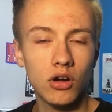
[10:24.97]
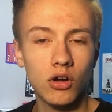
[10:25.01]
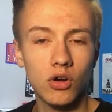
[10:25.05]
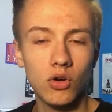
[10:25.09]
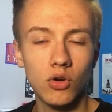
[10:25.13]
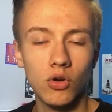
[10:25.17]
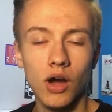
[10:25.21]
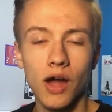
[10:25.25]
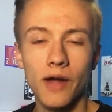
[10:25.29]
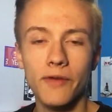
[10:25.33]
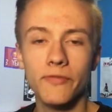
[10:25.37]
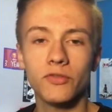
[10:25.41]

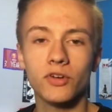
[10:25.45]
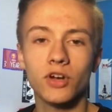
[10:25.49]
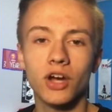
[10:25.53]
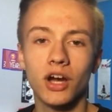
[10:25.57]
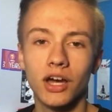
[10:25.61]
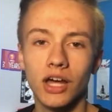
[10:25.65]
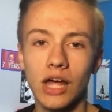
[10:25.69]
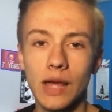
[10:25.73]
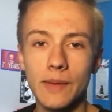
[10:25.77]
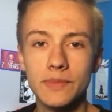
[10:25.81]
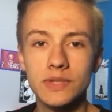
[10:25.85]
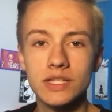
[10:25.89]
Oh, I
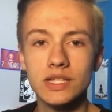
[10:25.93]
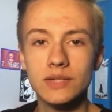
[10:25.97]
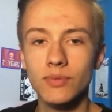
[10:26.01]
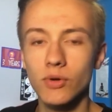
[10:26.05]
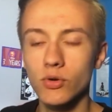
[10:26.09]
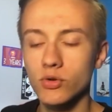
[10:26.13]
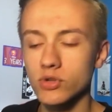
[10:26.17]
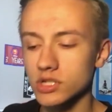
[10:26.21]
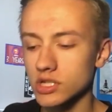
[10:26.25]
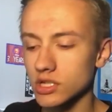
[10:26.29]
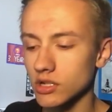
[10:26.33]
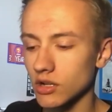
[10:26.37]
forgot. I'm
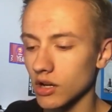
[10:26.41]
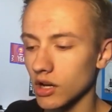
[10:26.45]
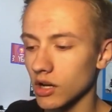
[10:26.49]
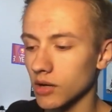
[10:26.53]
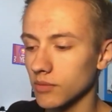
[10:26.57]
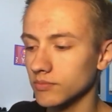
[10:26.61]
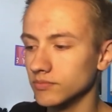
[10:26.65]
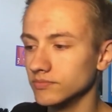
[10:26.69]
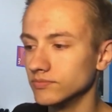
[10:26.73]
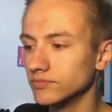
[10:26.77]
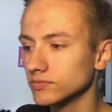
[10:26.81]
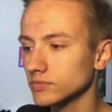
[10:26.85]
supposed
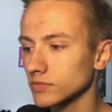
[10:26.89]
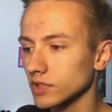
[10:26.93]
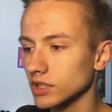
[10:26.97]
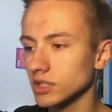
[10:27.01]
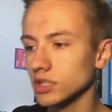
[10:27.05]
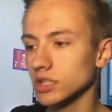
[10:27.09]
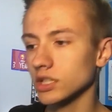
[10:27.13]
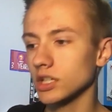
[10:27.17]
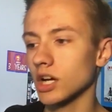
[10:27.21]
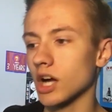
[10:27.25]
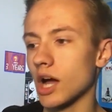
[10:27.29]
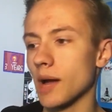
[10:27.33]

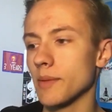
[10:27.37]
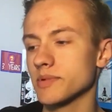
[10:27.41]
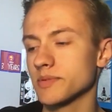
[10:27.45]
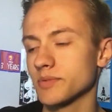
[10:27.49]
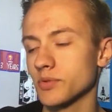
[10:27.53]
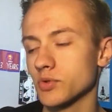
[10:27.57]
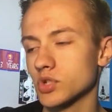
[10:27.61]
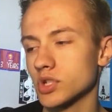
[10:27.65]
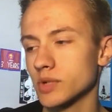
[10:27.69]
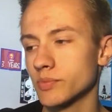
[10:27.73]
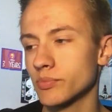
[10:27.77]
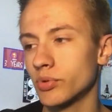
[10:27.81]

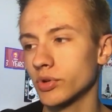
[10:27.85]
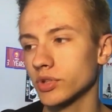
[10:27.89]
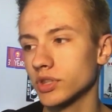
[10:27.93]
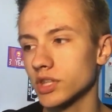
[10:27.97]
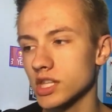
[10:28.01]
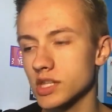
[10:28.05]
to put